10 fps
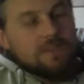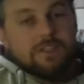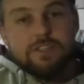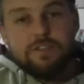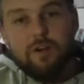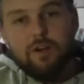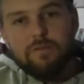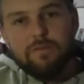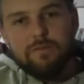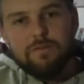start of
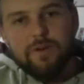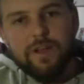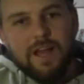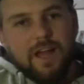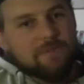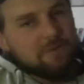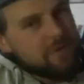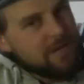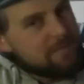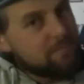the fret, I have to
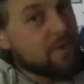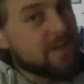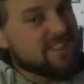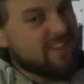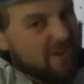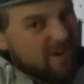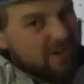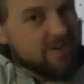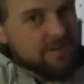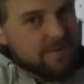really press
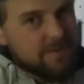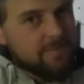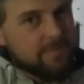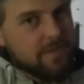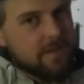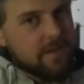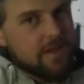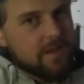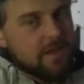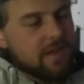hard.
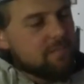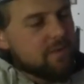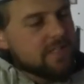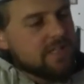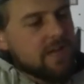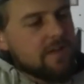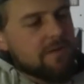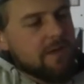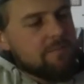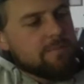Press down.
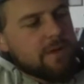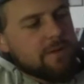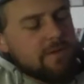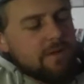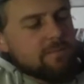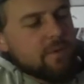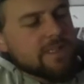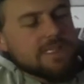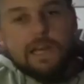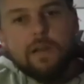If I press
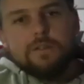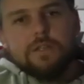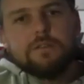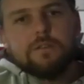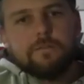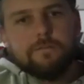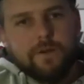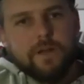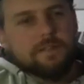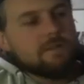closer to the
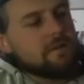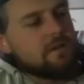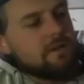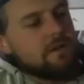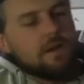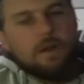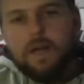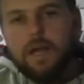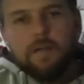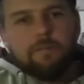fret,
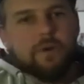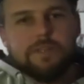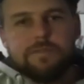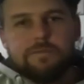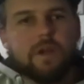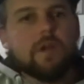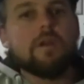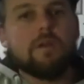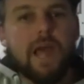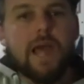I can press very
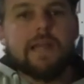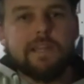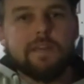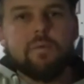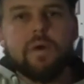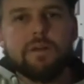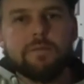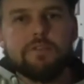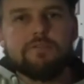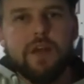lightly. You're welcome
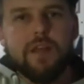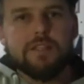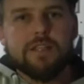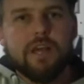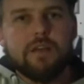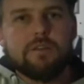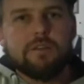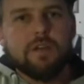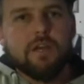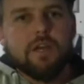to try this out.
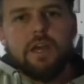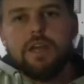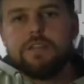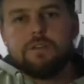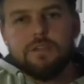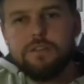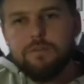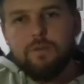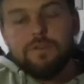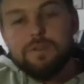And so this, of
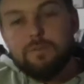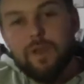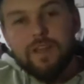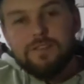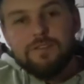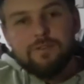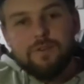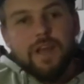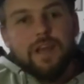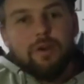course, applies to
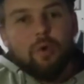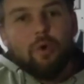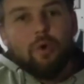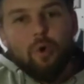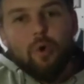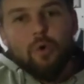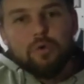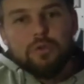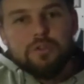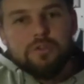any and all chords.